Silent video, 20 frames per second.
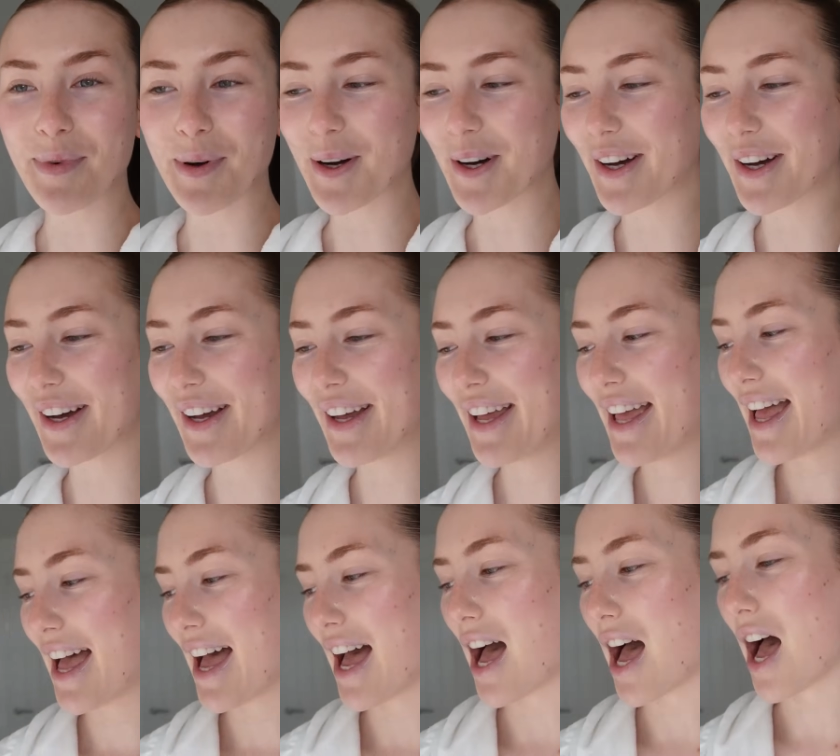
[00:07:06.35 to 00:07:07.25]
but
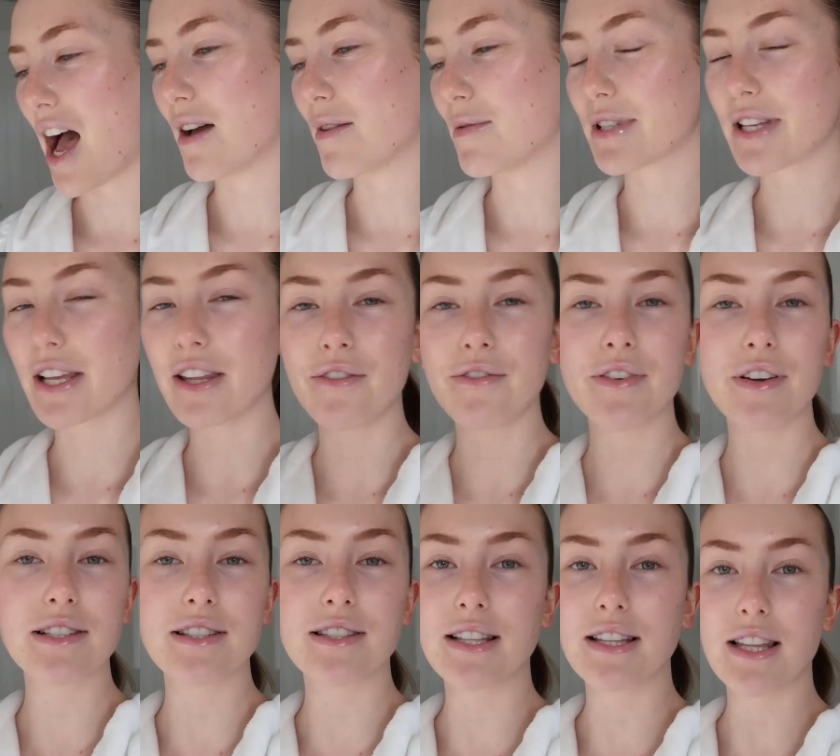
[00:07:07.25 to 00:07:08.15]
um, it's like the
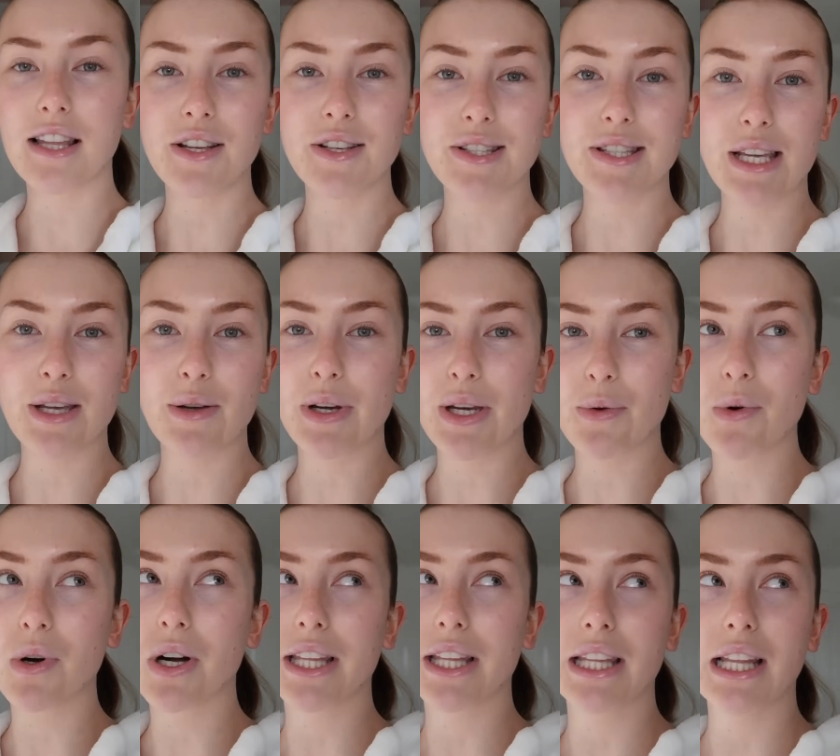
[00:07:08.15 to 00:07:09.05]
first thing that you see when you
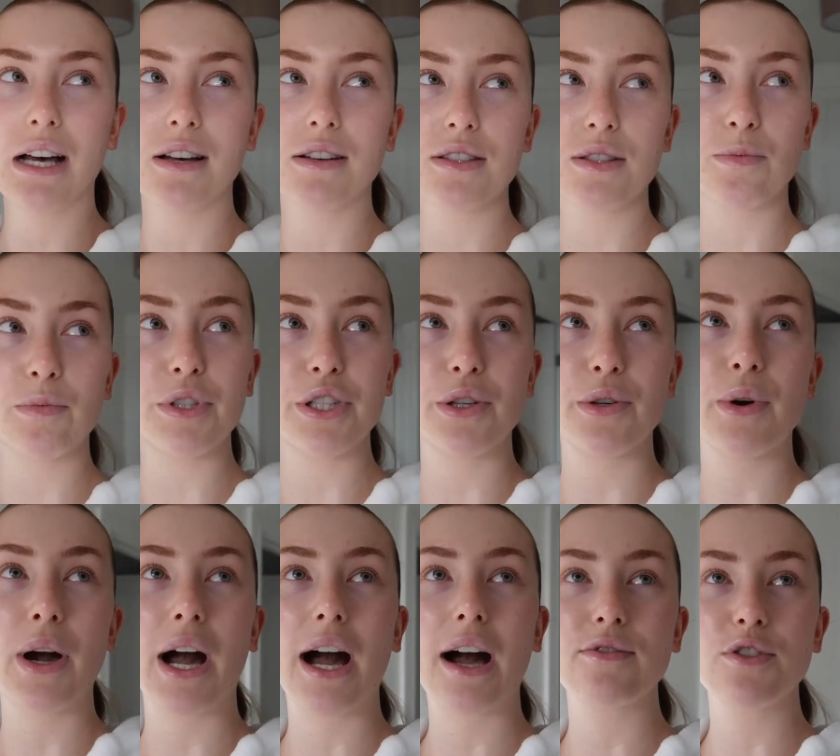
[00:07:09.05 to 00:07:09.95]
walk in the house and we do
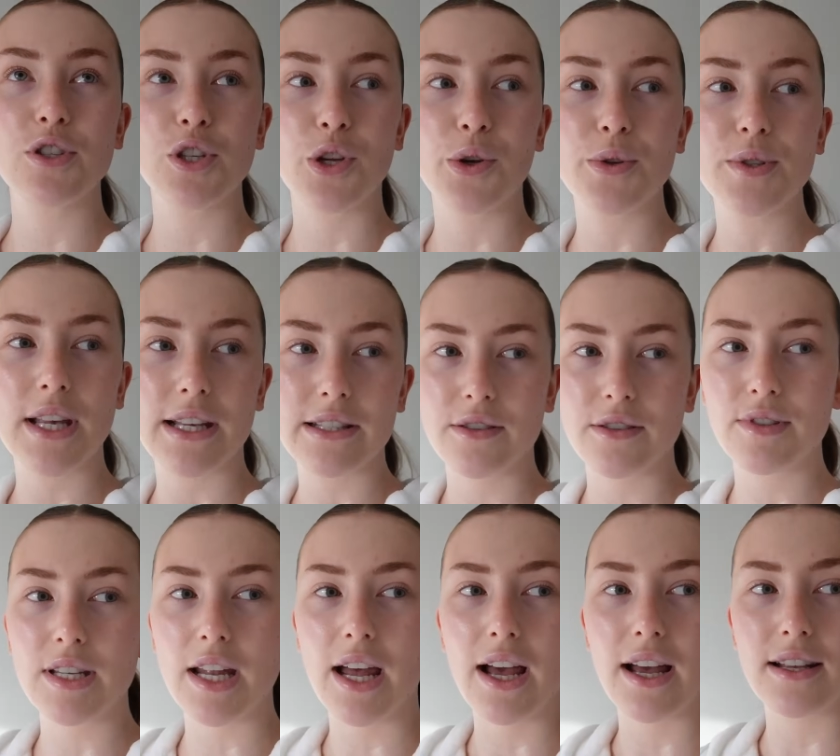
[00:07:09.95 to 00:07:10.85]
have two sets of
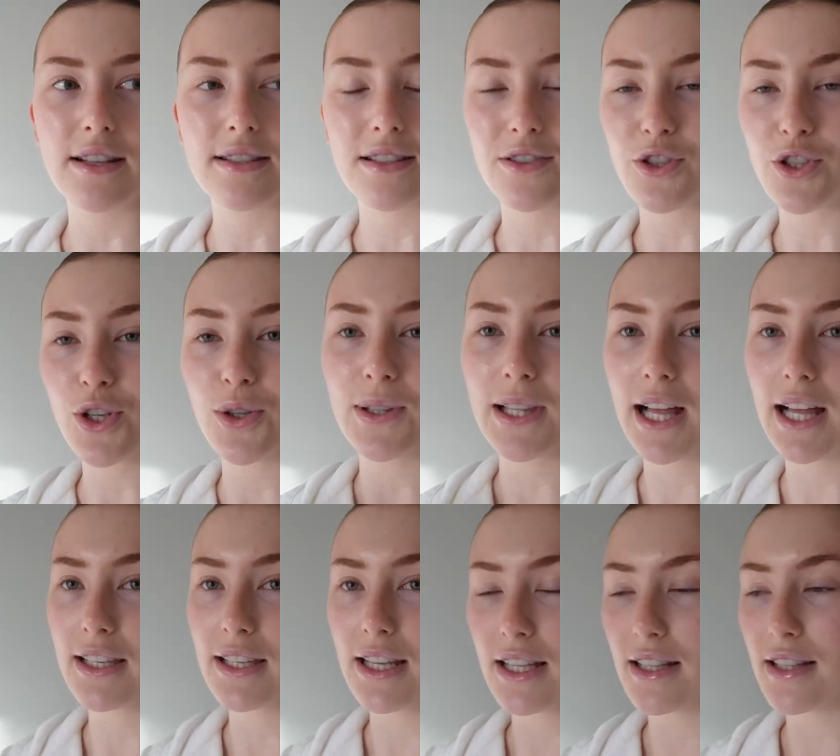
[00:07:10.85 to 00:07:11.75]
stairs and two
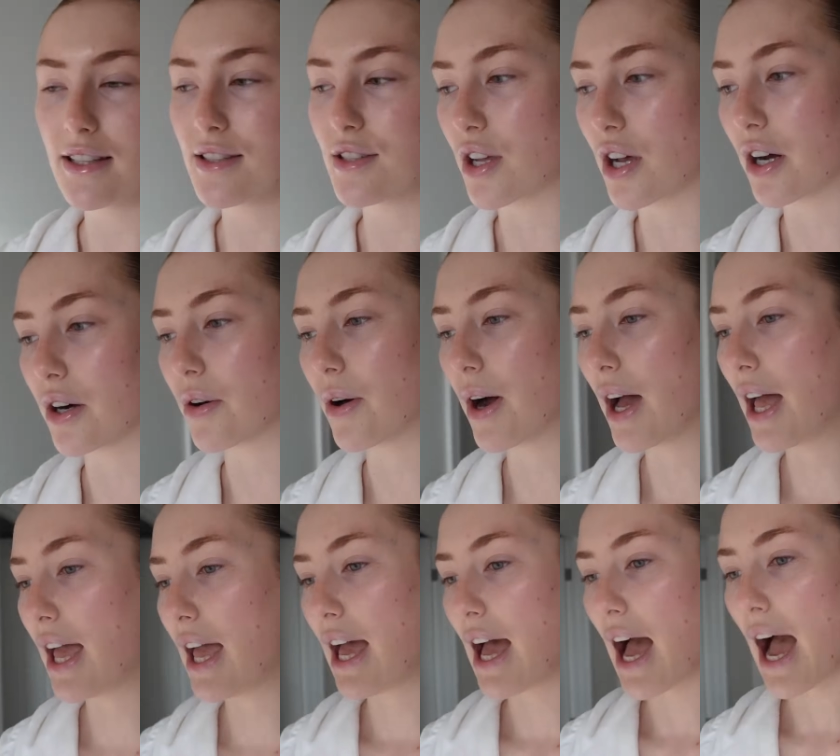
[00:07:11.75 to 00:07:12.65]
landings so
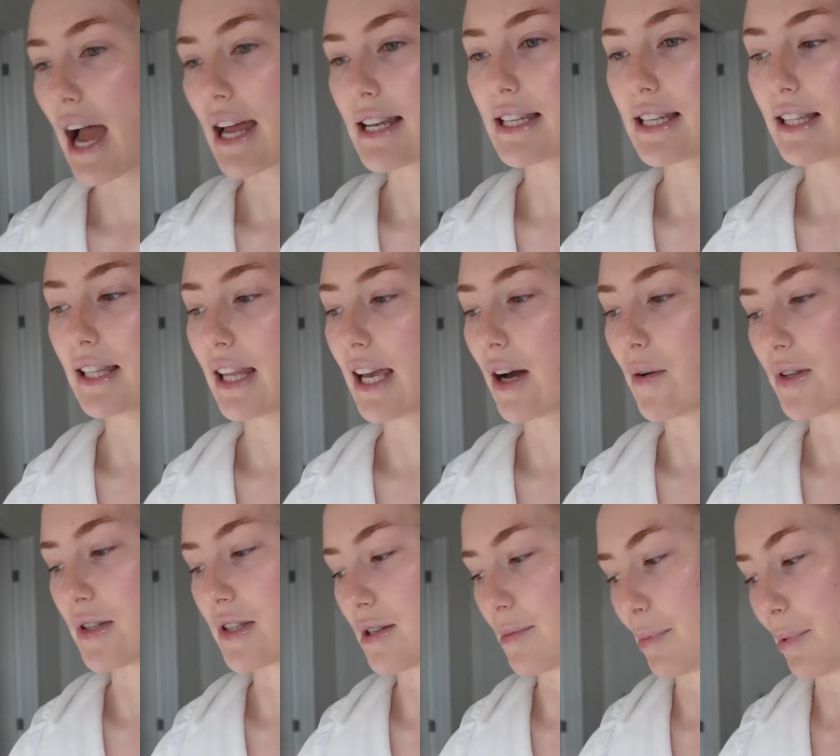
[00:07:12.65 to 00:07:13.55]
ideally I
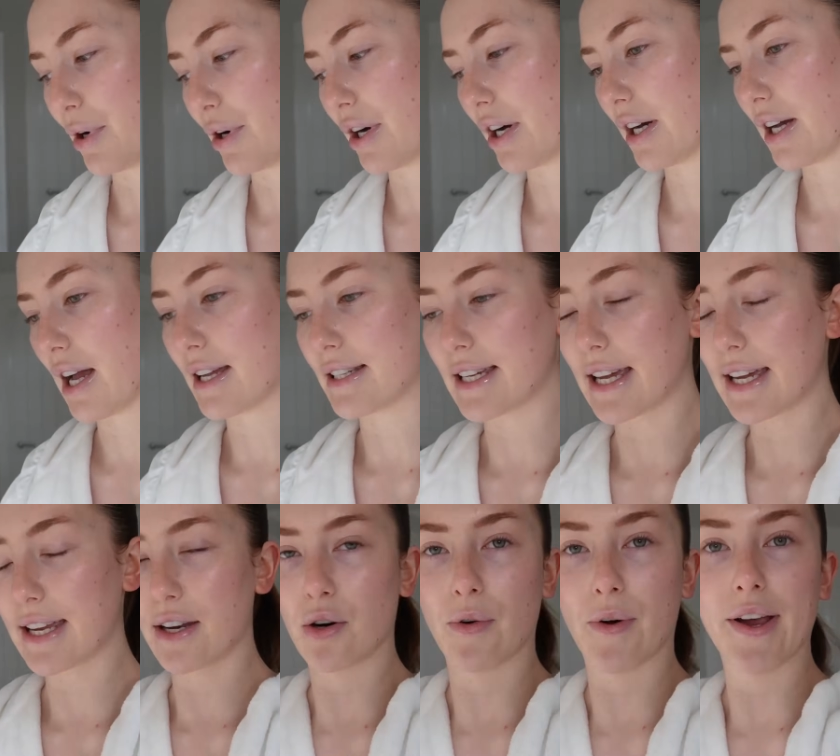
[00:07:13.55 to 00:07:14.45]
want to put a
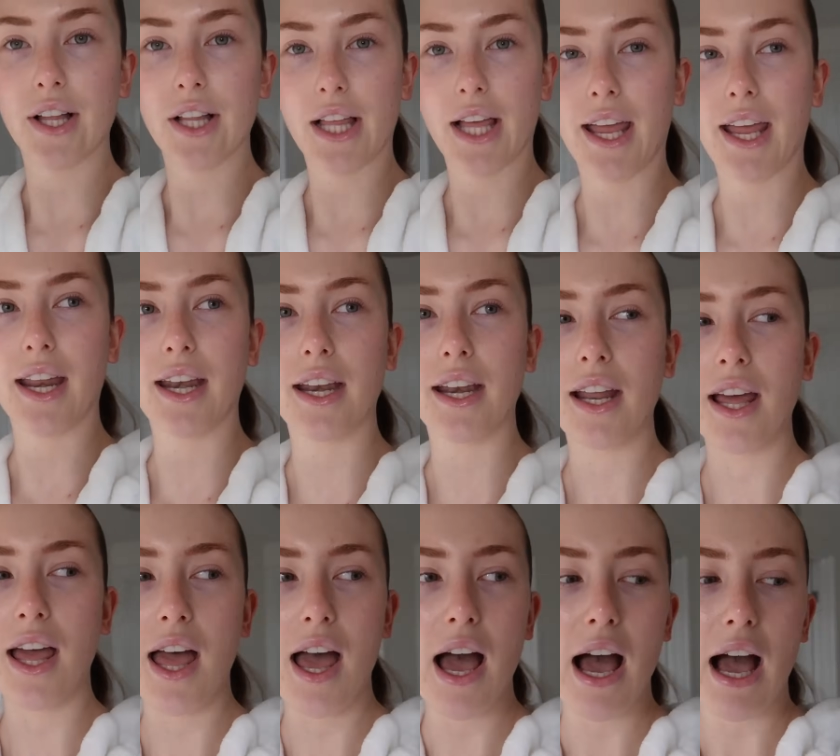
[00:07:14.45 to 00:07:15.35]
dado rail in
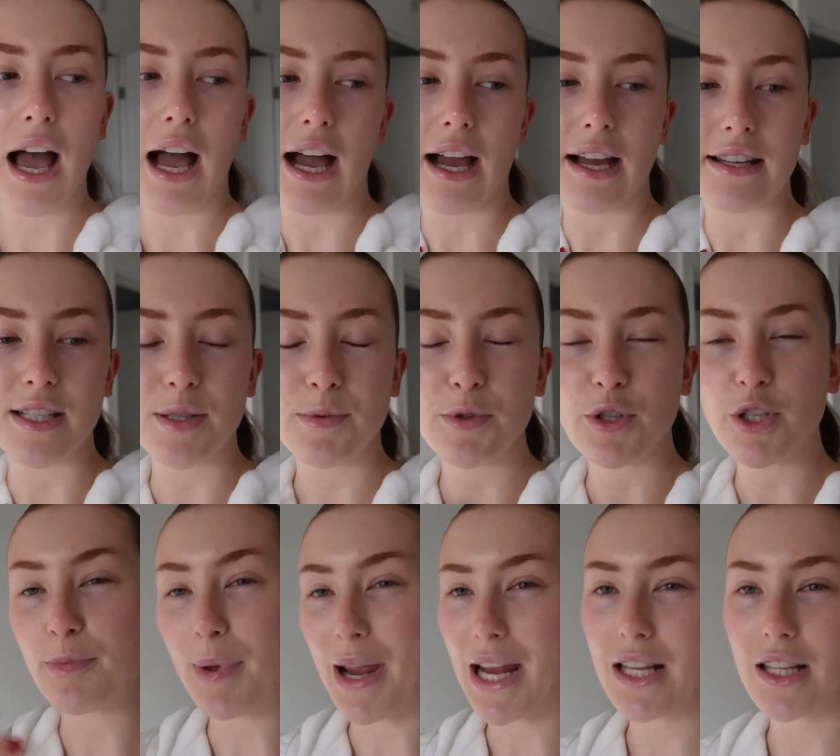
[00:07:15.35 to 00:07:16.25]
and
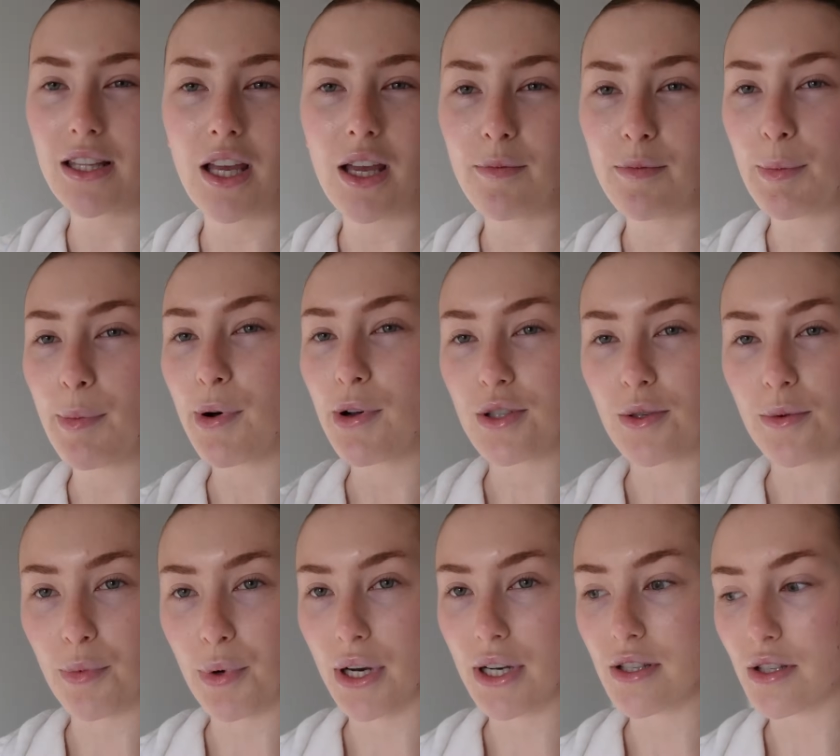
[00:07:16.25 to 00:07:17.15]
just paint them and put
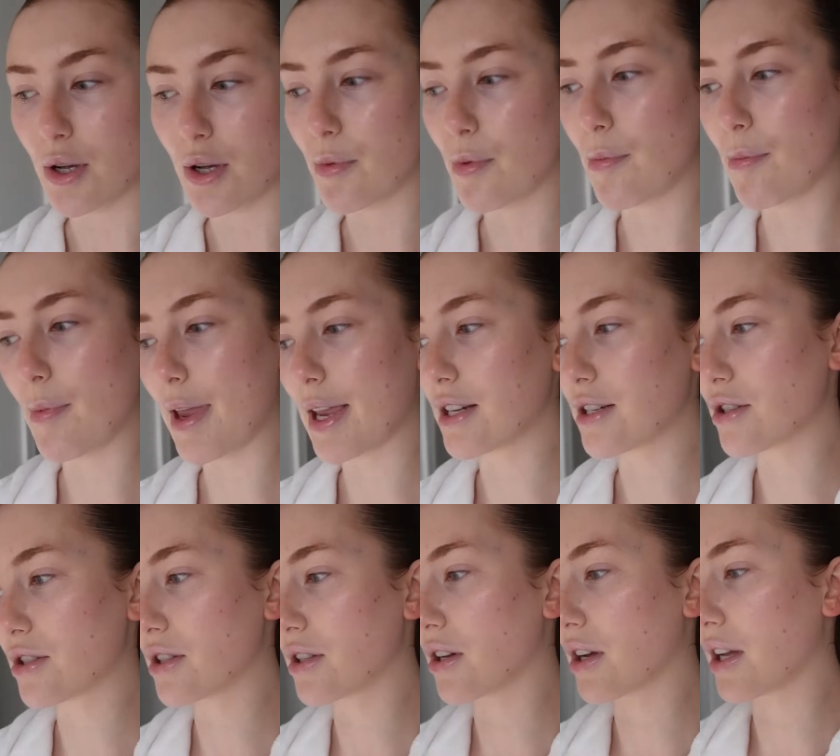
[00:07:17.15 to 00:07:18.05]
some prints up and make it
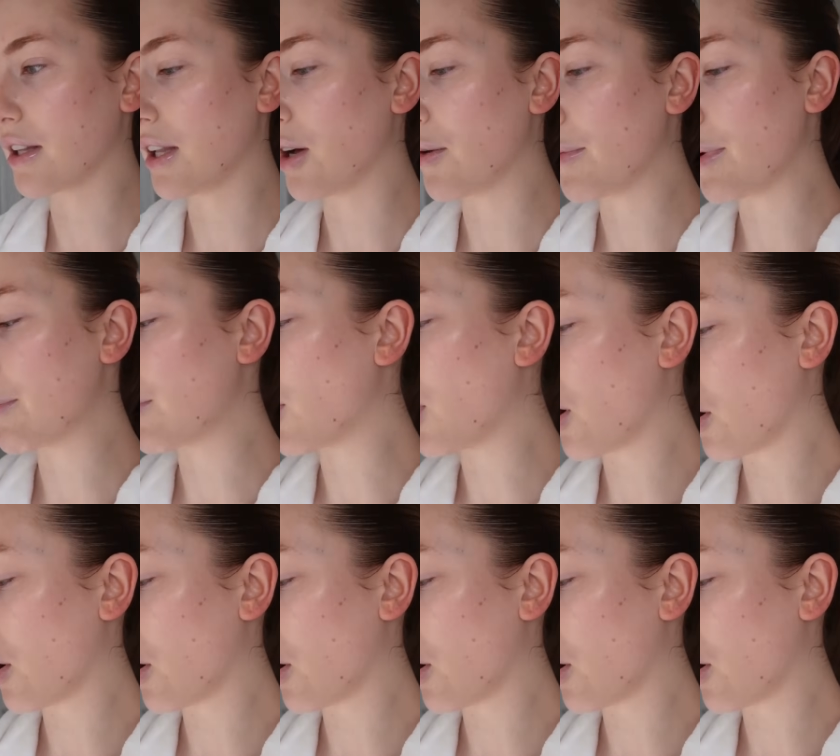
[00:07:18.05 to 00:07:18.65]
just look a little bit more